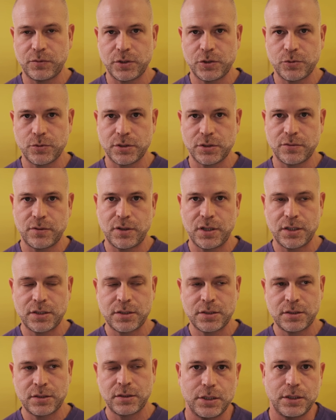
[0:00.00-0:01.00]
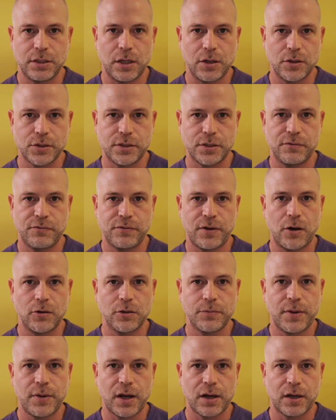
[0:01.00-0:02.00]
which was released in the Lost and
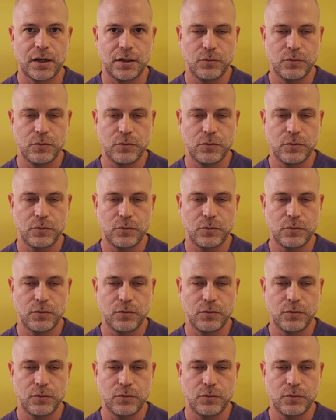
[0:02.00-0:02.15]
Found pack,